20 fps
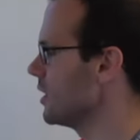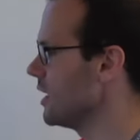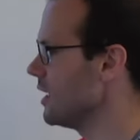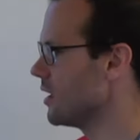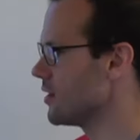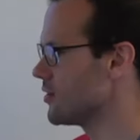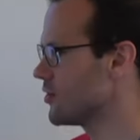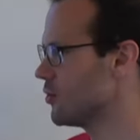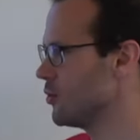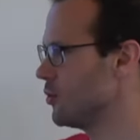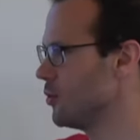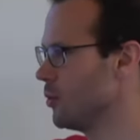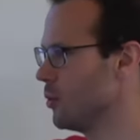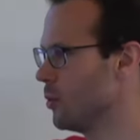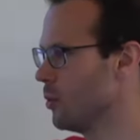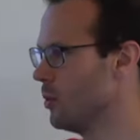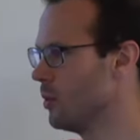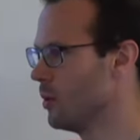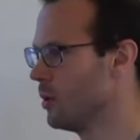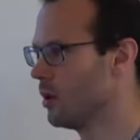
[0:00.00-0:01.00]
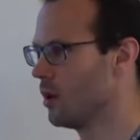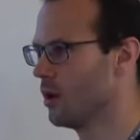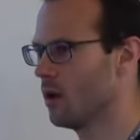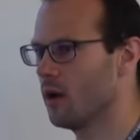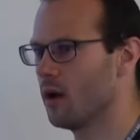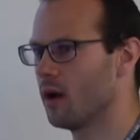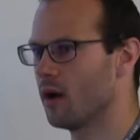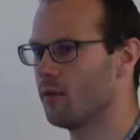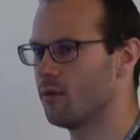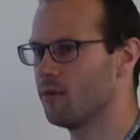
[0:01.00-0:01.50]
lead us to
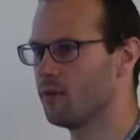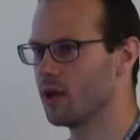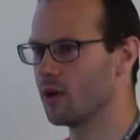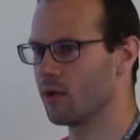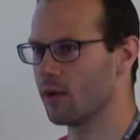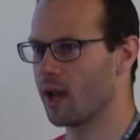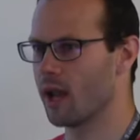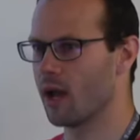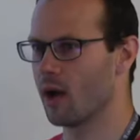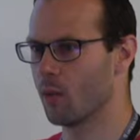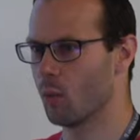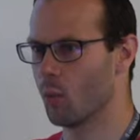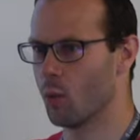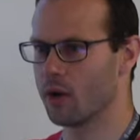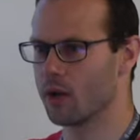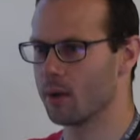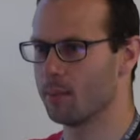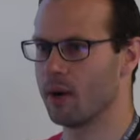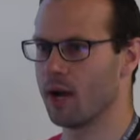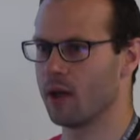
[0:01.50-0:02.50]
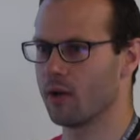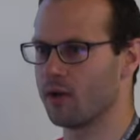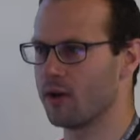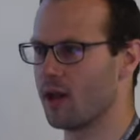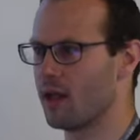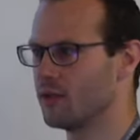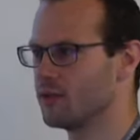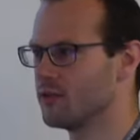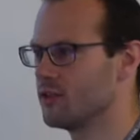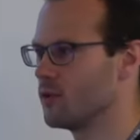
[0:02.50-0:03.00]
uh, figuring out what compiler
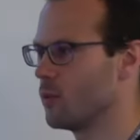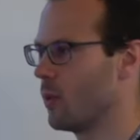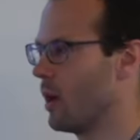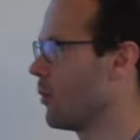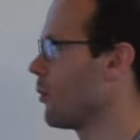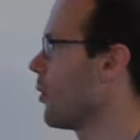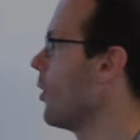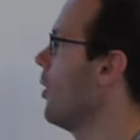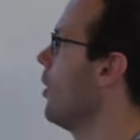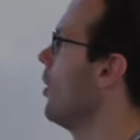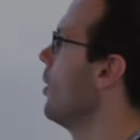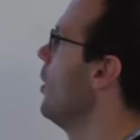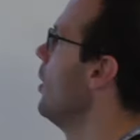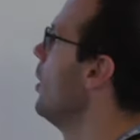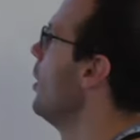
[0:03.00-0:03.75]
analysis went wrong,